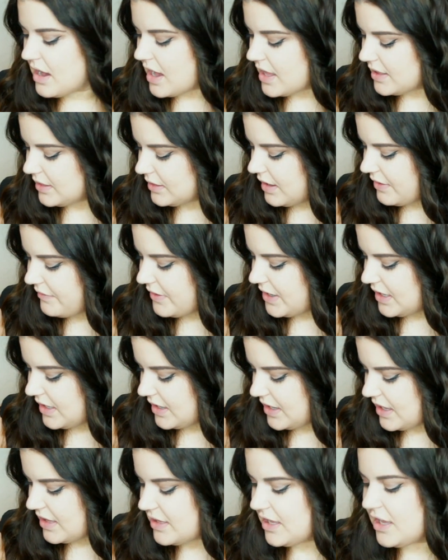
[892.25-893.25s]
I love
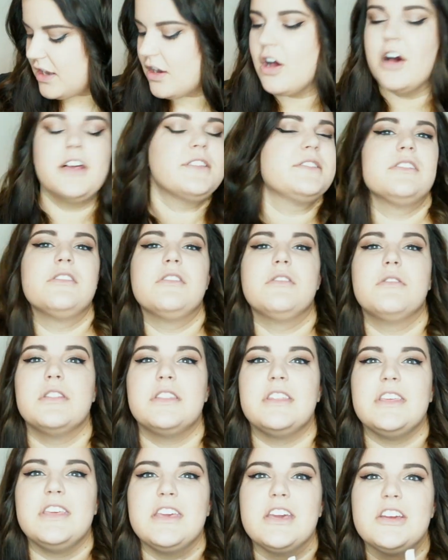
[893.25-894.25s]
it. And then also
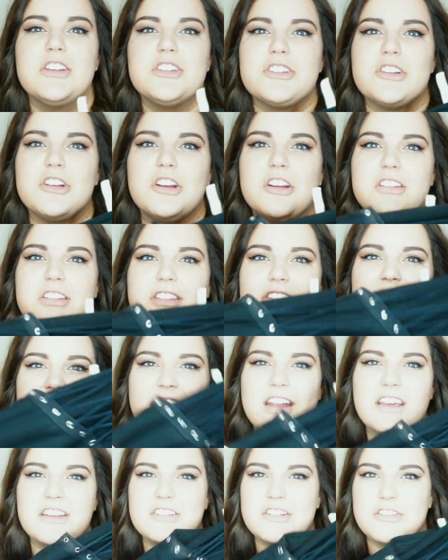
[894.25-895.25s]
the shirt
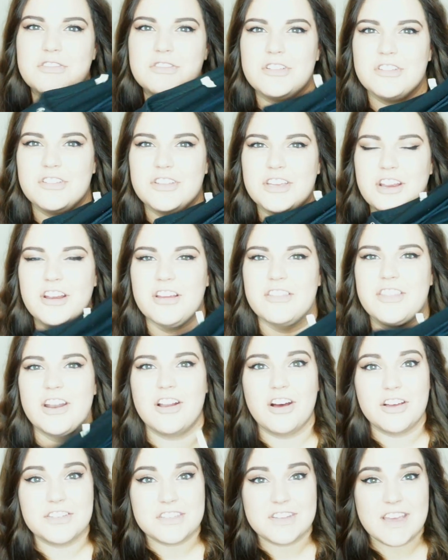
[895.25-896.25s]
that I showed earlier
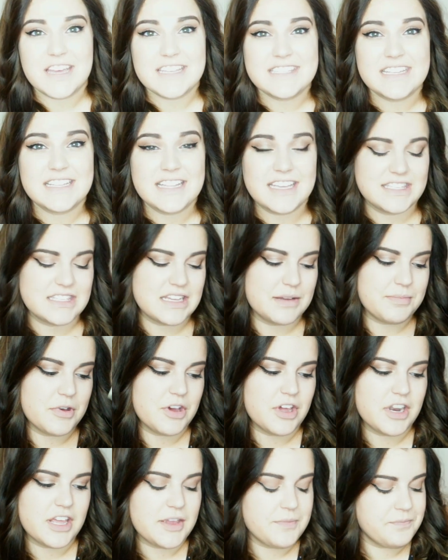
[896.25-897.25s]
that also has the lace-up
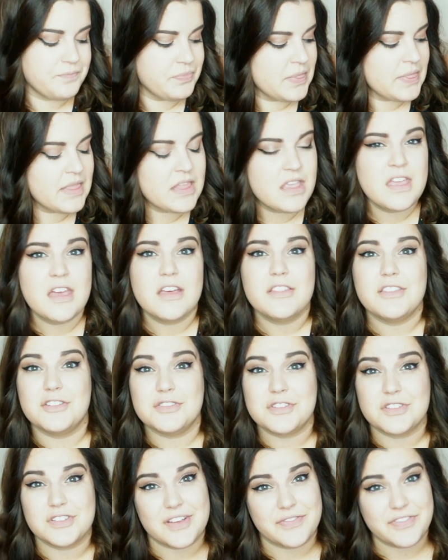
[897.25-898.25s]
on it.
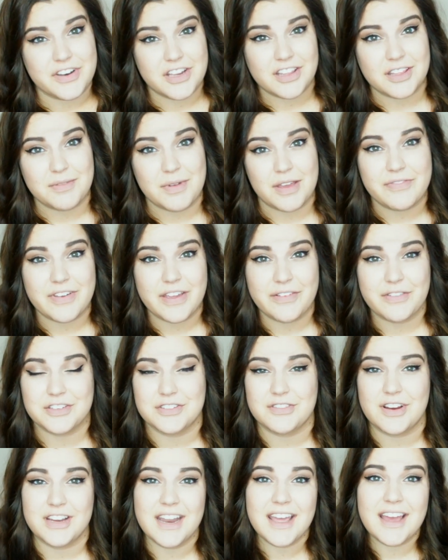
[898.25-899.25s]
Those are definitely my
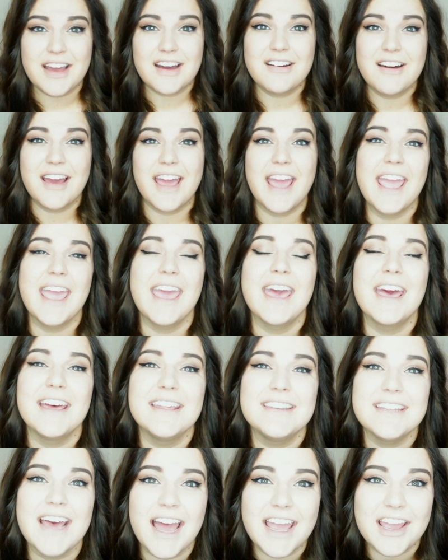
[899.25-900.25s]
favorites right now,
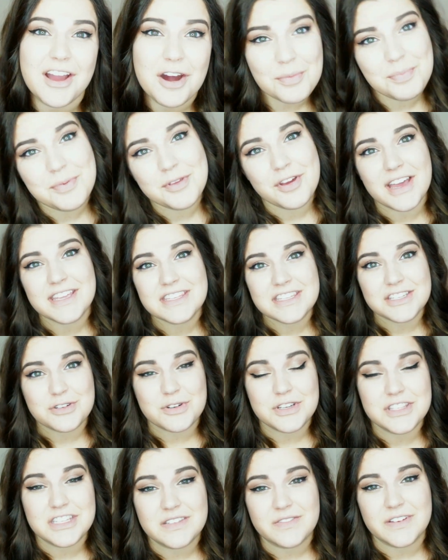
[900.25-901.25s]
and I hope you guys
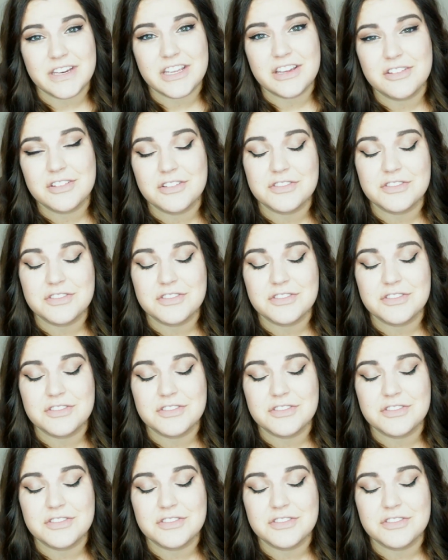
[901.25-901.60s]
enjoyed this video.